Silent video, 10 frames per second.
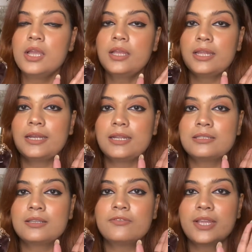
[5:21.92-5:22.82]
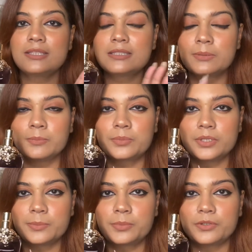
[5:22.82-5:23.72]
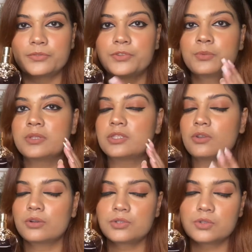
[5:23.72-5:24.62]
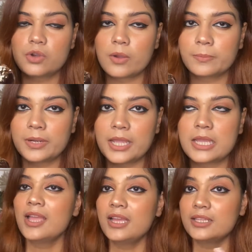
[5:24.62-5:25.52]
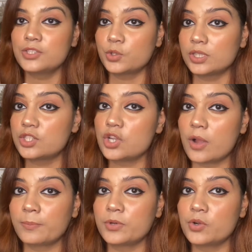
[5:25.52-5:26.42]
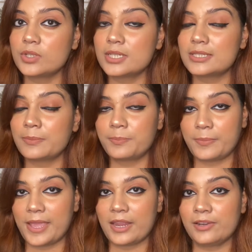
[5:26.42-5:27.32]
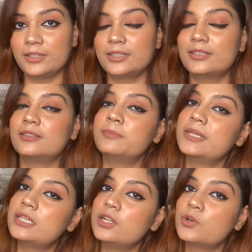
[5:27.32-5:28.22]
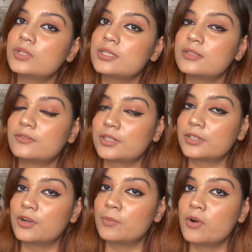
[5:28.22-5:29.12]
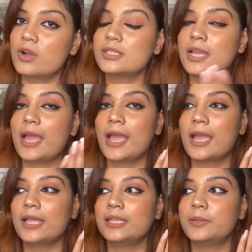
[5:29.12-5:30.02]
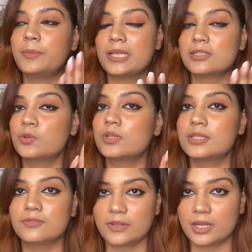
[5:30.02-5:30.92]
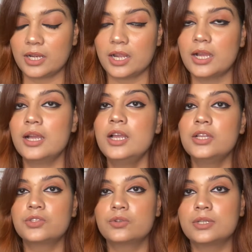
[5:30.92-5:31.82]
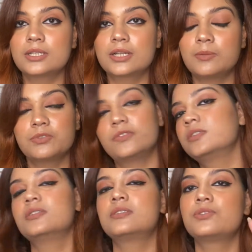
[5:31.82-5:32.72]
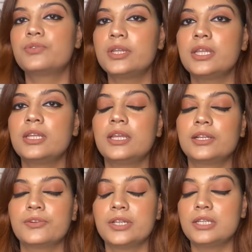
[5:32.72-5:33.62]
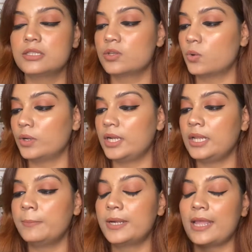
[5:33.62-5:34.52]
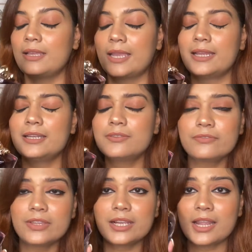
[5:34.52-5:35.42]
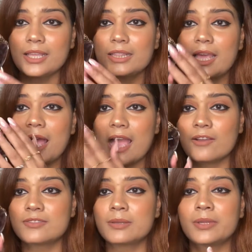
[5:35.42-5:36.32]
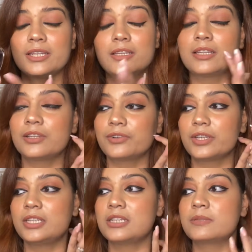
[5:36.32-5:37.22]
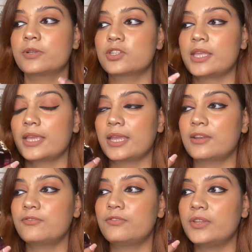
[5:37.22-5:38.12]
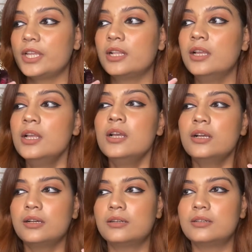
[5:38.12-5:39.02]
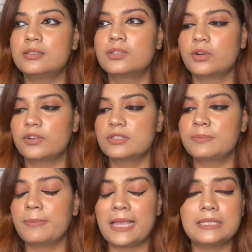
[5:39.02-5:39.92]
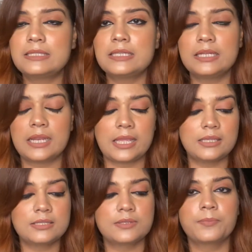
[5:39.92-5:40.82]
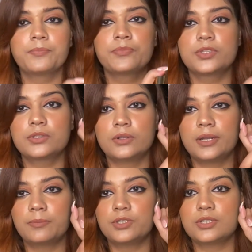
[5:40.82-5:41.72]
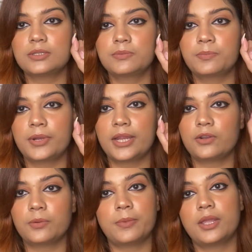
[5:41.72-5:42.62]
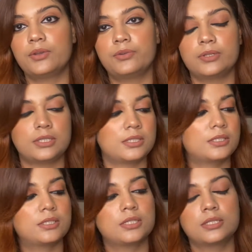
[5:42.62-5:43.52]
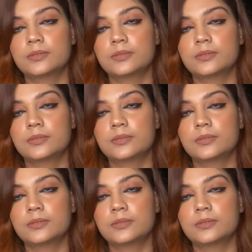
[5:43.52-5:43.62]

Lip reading: It is a very simple perfume, it's not too complex. So the top note is a pear, the middle note is a bergamot, and the base note is vanilla. So it comes with these 3 ingredients only, but I kind of feel like they have some hidden ingredients because I can feel a sort of spiciness. So let me just spray it on my wrist.